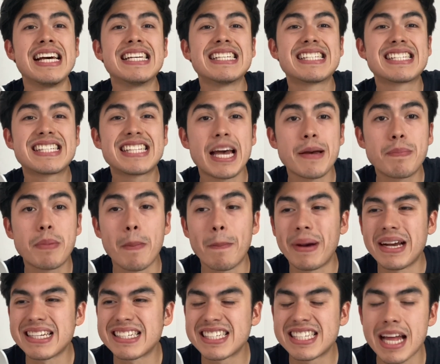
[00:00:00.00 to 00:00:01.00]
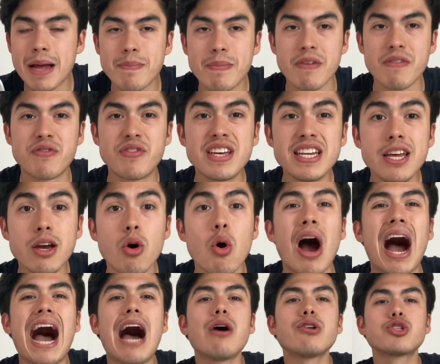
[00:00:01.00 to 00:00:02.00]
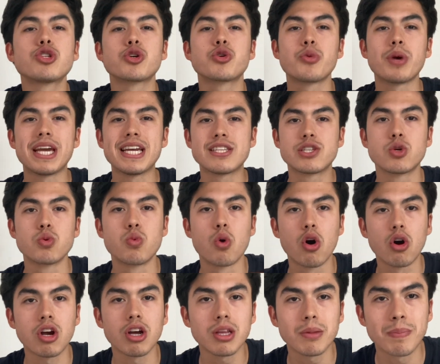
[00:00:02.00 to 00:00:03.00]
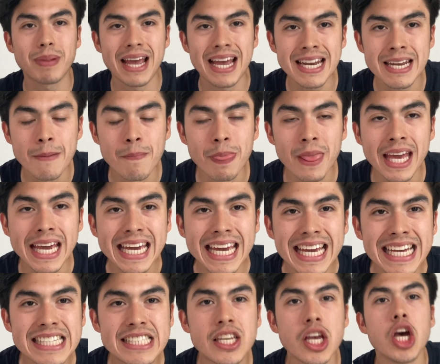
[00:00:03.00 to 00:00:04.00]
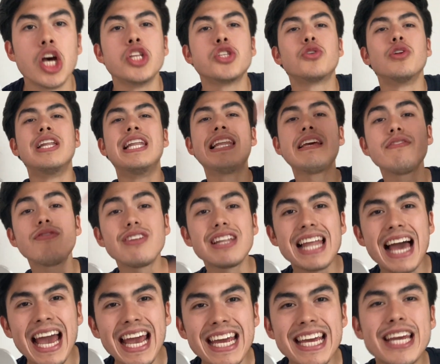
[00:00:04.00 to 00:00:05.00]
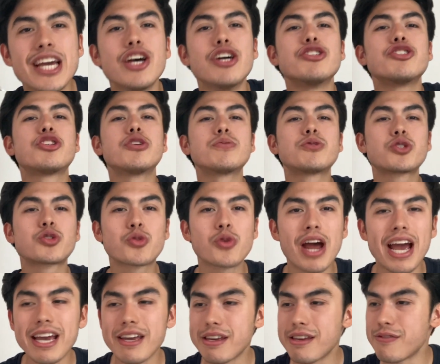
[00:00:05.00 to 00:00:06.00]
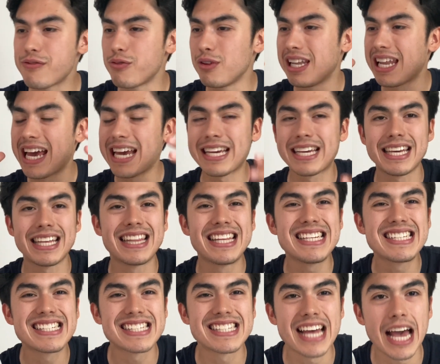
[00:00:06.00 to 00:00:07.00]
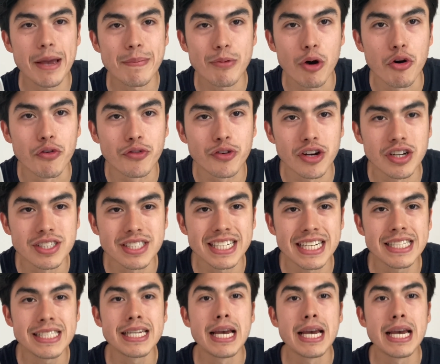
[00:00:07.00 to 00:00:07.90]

step-by-step video, how to create your workout plan, is to leave a like, subscribe if you like this type of content,